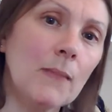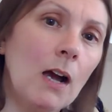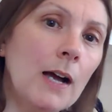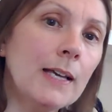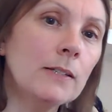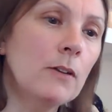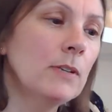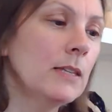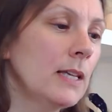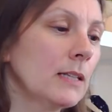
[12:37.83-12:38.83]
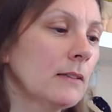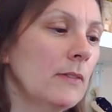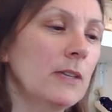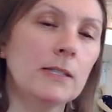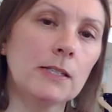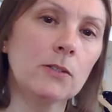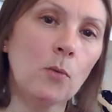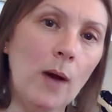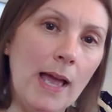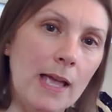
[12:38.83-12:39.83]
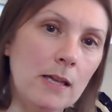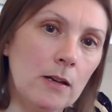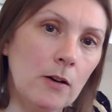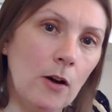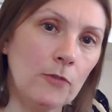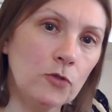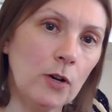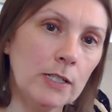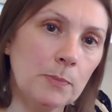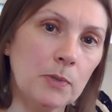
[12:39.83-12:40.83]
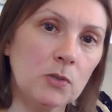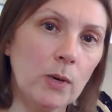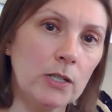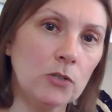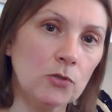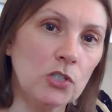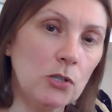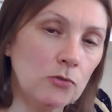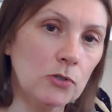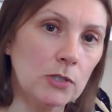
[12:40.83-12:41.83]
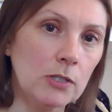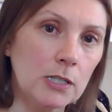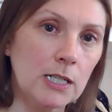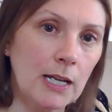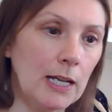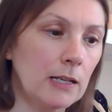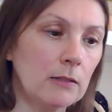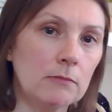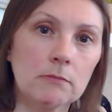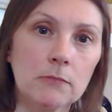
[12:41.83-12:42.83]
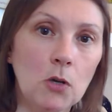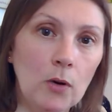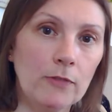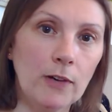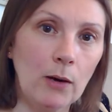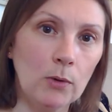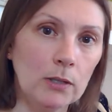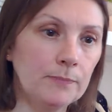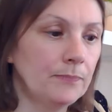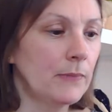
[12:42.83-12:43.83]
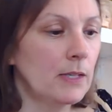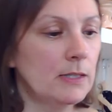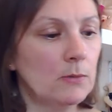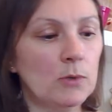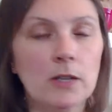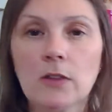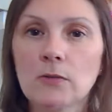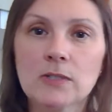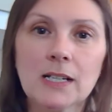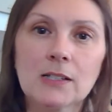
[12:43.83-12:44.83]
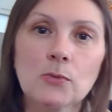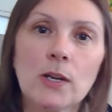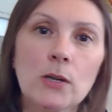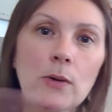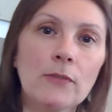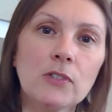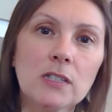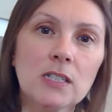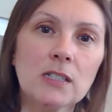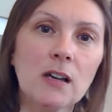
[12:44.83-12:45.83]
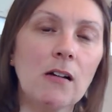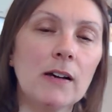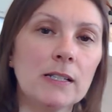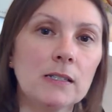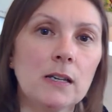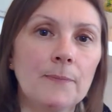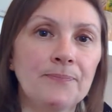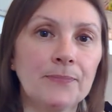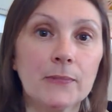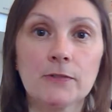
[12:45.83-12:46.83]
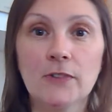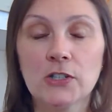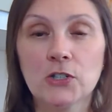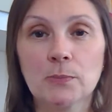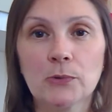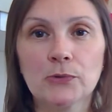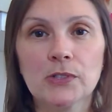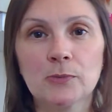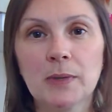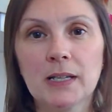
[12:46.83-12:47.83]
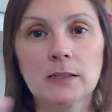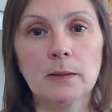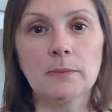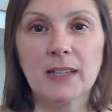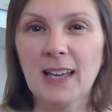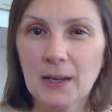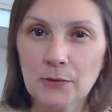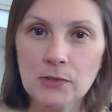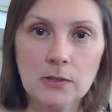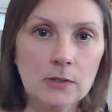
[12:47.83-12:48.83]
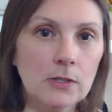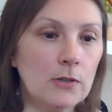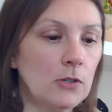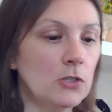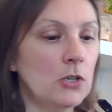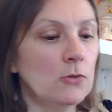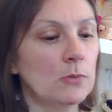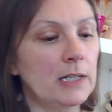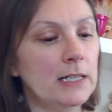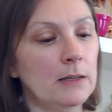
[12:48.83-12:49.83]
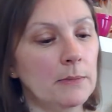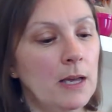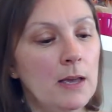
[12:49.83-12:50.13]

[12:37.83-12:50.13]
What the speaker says: I can only think that this is a way of trying to persuade your children to eat cauliflower. Is it one of those things where you have to disguise vegetables as being something else so that your children will eat them?